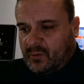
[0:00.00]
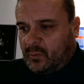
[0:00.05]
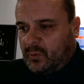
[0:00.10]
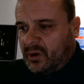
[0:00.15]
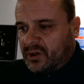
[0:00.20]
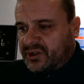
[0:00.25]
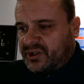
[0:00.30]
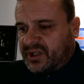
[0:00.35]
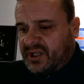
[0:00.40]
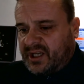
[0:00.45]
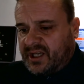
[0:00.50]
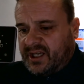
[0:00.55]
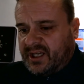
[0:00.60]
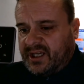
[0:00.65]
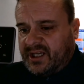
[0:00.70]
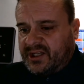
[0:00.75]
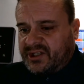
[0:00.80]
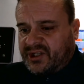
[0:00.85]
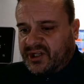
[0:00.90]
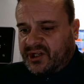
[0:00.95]
What's the
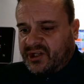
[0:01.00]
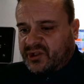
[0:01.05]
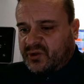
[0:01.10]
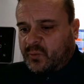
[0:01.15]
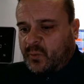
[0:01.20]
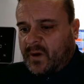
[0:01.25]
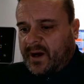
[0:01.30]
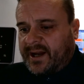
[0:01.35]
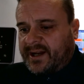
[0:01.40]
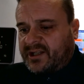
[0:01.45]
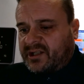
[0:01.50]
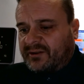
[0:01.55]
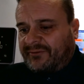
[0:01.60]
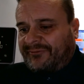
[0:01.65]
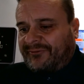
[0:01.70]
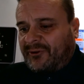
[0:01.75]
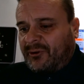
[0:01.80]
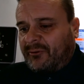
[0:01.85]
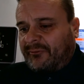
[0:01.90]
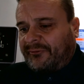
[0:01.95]
easiest way to
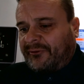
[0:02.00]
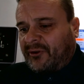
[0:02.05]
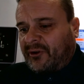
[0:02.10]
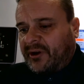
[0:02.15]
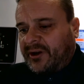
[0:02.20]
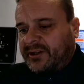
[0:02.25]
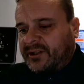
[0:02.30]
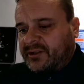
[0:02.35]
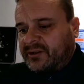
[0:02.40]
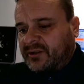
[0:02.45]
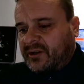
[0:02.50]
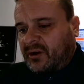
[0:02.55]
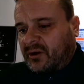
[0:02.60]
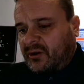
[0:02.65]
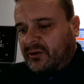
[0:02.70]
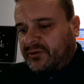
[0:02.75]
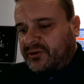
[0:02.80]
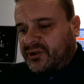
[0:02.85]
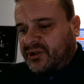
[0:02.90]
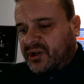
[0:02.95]
fault find
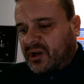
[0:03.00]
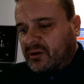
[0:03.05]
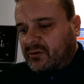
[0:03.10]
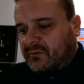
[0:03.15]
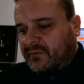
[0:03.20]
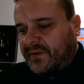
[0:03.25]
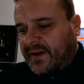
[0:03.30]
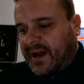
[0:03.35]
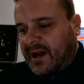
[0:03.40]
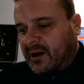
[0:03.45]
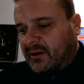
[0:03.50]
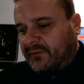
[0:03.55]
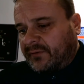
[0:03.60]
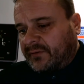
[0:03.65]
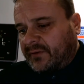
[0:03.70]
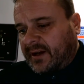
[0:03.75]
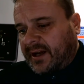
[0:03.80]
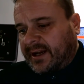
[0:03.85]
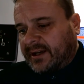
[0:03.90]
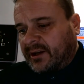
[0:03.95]
on zone
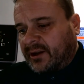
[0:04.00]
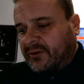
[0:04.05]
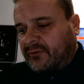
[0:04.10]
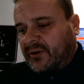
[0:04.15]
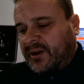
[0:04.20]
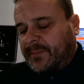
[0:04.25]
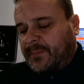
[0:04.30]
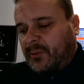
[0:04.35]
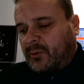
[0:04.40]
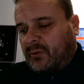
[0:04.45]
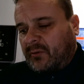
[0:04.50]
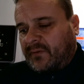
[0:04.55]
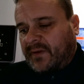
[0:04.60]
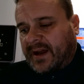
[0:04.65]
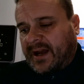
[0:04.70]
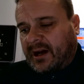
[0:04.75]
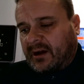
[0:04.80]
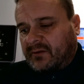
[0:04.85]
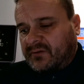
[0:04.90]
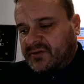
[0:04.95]
valve and three port
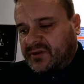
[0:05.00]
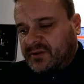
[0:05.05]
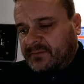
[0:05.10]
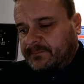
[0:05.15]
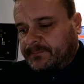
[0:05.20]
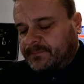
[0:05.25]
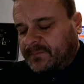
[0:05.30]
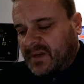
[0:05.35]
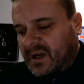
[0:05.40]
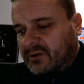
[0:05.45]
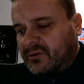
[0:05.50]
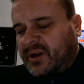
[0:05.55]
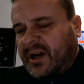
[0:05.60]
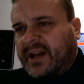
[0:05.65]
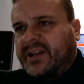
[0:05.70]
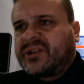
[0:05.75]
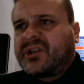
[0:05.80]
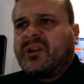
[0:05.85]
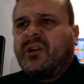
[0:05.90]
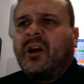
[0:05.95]
valves?
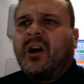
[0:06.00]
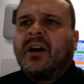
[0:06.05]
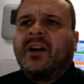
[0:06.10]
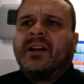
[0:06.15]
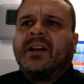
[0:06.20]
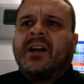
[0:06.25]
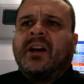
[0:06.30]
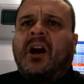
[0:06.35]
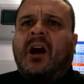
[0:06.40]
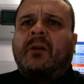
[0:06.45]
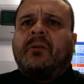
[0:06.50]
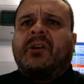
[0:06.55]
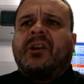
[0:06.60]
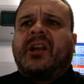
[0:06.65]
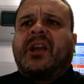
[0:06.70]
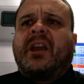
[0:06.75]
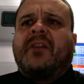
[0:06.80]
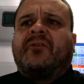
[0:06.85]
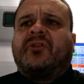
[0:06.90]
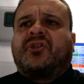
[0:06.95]
Okay, so look, I'm going
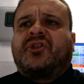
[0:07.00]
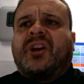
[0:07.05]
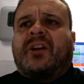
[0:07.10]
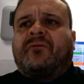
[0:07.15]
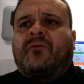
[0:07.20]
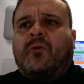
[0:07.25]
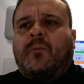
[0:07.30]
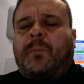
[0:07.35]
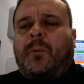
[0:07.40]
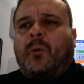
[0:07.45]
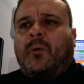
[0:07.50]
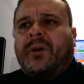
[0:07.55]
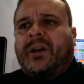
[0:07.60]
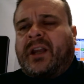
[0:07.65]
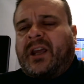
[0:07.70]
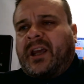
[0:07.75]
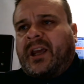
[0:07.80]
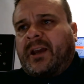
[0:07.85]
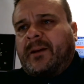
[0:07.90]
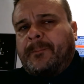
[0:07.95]
to give a general point
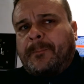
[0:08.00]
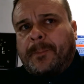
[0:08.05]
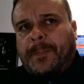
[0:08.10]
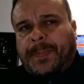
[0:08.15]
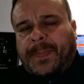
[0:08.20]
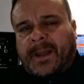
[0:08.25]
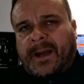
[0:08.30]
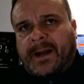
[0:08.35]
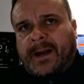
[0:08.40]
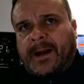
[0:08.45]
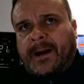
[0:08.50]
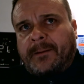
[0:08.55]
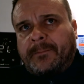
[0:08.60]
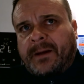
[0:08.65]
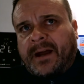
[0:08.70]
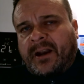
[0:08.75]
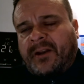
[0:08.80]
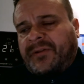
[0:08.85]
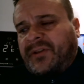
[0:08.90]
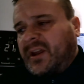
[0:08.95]
here,
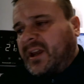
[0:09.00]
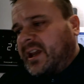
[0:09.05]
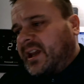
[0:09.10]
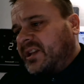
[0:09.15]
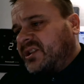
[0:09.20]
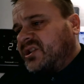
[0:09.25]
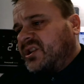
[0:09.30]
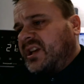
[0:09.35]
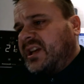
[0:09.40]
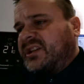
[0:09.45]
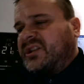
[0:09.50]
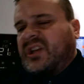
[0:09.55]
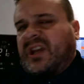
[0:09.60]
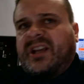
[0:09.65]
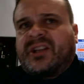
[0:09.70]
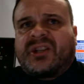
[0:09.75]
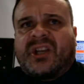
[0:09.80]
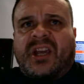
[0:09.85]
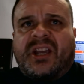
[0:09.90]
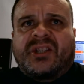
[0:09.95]
um, and I think it's it's
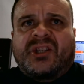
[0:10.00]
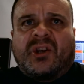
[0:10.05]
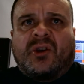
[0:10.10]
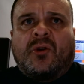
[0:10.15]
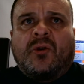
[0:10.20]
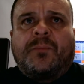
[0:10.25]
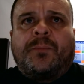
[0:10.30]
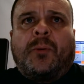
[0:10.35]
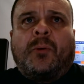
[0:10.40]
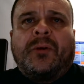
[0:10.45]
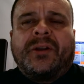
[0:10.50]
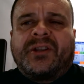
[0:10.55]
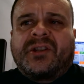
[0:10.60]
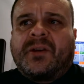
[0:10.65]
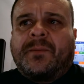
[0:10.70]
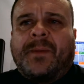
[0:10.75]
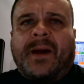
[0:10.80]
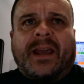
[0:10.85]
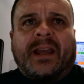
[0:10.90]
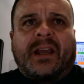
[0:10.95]
it's it's a good point
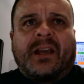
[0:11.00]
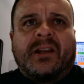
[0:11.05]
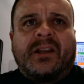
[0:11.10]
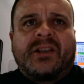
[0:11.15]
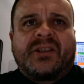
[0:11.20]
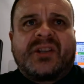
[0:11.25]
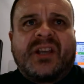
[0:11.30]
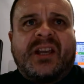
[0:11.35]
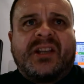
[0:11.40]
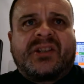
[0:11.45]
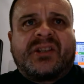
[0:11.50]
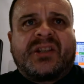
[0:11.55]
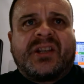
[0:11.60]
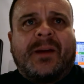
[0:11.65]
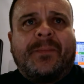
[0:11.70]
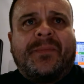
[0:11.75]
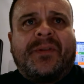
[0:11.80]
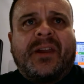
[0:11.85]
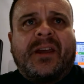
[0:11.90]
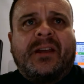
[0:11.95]
to make, and it's it's
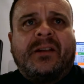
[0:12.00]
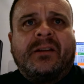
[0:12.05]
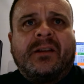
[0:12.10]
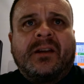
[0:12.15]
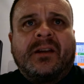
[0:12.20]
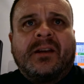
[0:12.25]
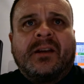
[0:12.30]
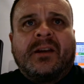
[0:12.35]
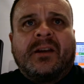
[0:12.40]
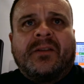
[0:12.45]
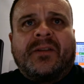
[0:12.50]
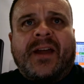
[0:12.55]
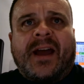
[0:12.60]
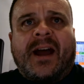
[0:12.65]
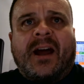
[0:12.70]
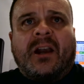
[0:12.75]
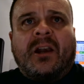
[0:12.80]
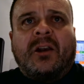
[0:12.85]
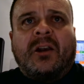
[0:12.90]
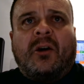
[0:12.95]
something
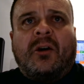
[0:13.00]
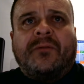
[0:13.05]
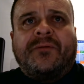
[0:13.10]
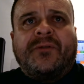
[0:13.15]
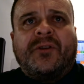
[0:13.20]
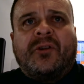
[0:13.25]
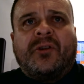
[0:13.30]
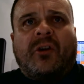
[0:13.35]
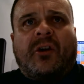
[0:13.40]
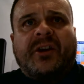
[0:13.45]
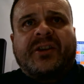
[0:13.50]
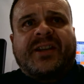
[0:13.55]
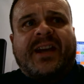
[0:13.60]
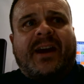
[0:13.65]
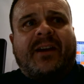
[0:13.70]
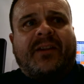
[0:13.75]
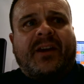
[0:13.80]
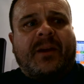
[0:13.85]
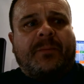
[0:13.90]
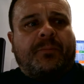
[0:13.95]
that a lot of you guys
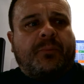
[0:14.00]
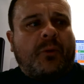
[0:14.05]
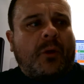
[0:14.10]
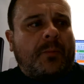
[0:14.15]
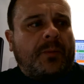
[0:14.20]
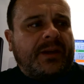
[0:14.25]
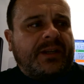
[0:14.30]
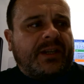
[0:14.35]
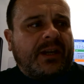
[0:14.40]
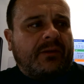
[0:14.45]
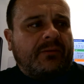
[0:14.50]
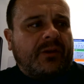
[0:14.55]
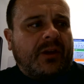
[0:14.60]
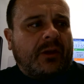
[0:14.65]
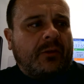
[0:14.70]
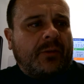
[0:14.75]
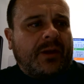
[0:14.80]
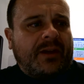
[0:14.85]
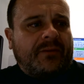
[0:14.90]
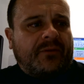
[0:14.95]
out there probably don't
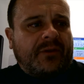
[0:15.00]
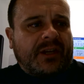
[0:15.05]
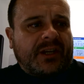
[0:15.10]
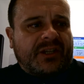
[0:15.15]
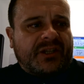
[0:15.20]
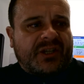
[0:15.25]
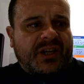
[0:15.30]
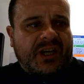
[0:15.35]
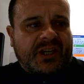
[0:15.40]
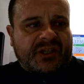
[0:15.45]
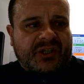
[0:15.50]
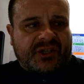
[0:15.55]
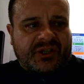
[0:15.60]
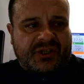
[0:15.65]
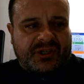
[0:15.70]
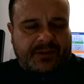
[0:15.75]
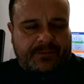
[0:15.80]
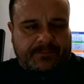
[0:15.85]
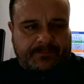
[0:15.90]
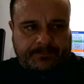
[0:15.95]
know even
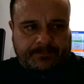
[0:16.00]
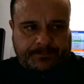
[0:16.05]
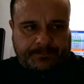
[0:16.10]
exists.